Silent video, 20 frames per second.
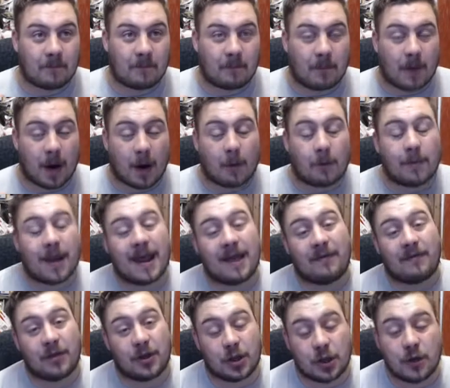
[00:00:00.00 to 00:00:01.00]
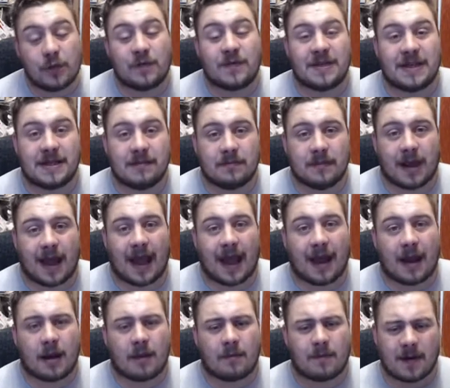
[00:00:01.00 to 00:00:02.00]
well, play for the youth team,
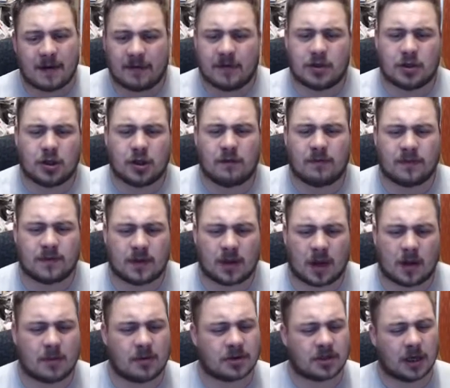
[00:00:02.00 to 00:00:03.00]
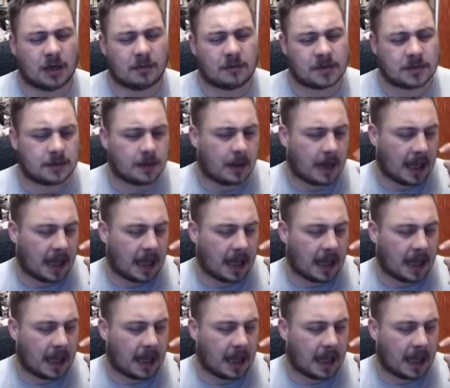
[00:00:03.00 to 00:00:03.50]
and I played for reserves a couple of times.